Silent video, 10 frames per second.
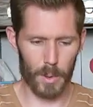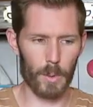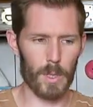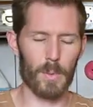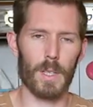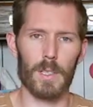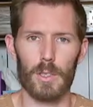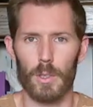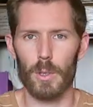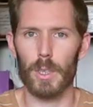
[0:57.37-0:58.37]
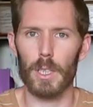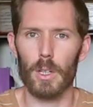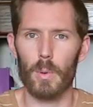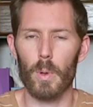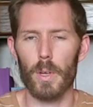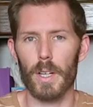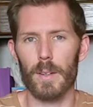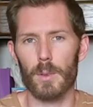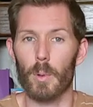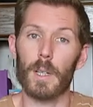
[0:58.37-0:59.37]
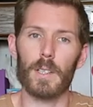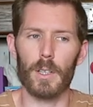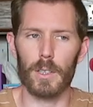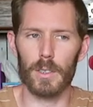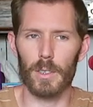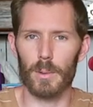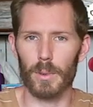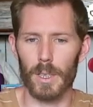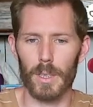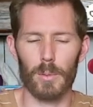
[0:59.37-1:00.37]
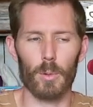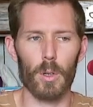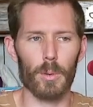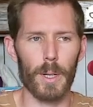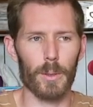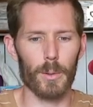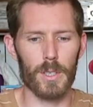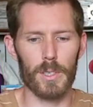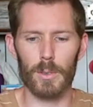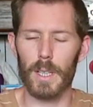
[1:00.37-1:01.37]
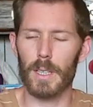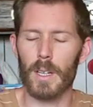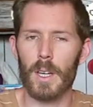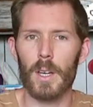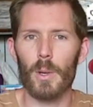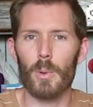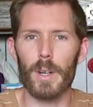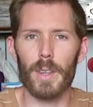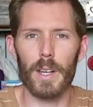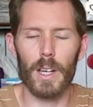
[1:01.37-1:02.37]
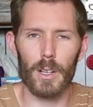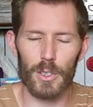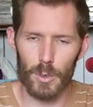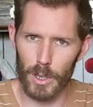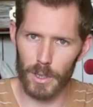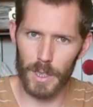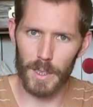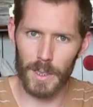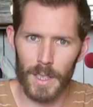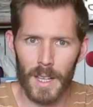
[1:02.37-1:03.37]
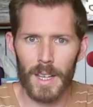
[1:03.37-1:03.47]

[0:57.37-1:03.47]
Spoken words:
Which means your kiddo will not have to work as hard to kind of roll around, which is great when they are struggling